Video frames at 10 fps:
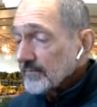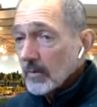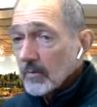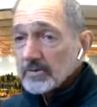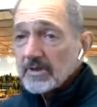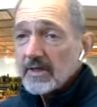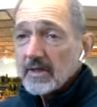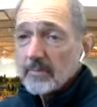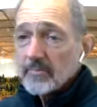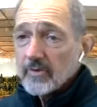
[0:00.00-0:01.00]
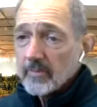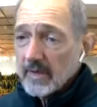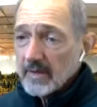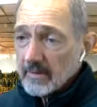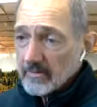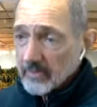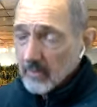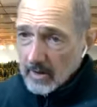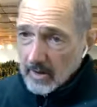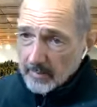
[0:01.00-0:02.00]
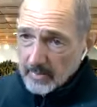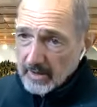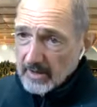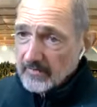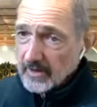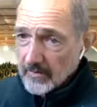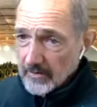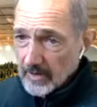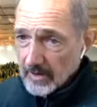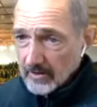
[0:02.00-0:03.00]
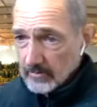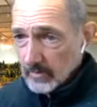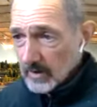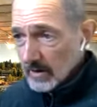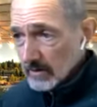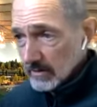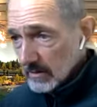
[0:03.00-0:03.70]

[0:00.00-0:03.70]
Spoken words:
We'll need him to walk up and make the other cut as well.